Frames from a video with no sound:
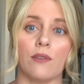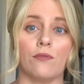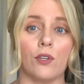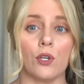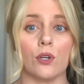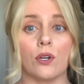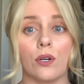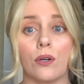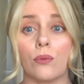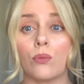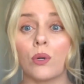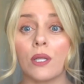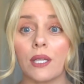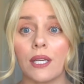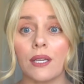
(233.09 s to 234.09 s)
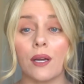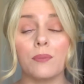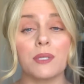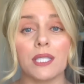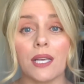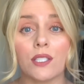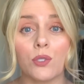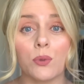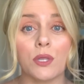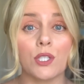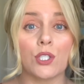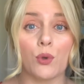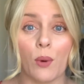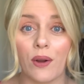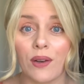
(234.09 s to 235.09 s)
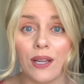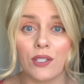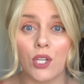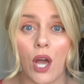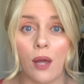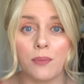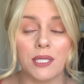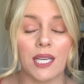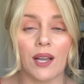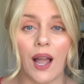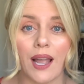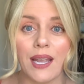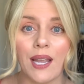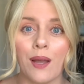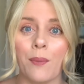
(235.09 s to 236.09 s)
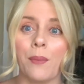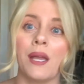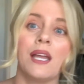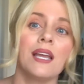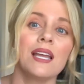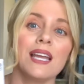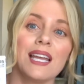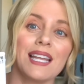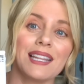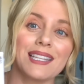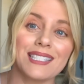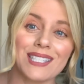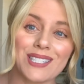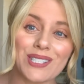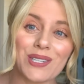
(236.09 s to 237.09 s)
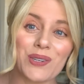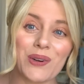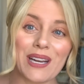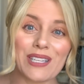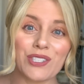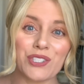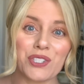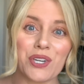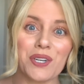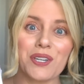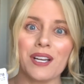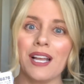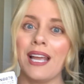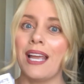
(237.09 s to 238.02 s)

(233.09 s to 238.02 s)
If you're really obsessed with the square neck tops like I am, this is a great shirt.